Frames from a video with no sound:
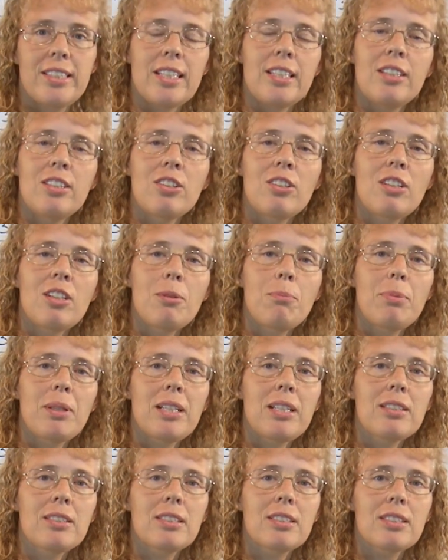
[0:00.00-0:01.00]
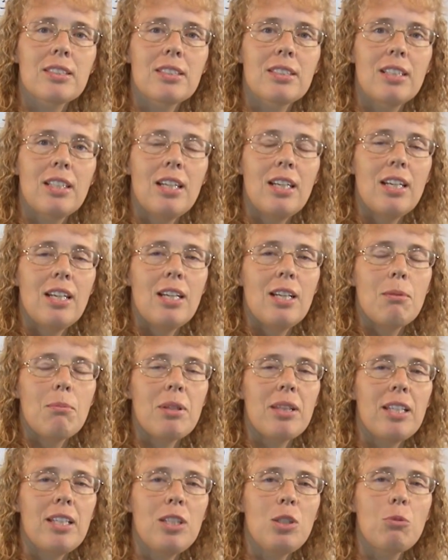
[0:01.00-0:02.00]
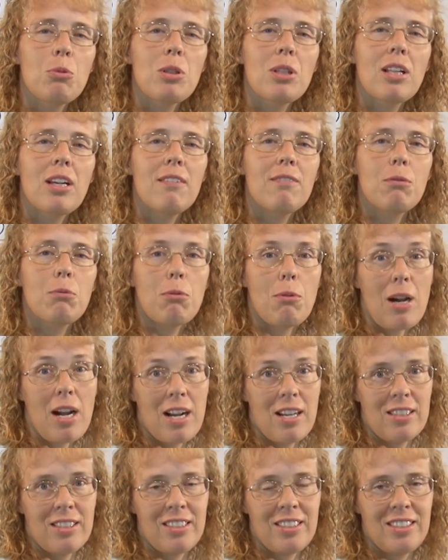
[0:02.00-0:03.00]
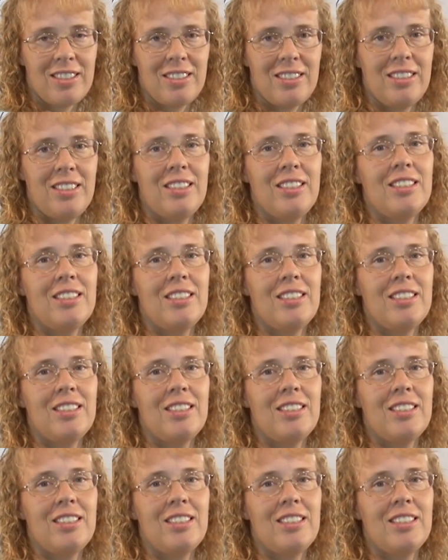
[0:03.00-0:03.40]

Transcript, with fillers: $10 bills, but then you will have one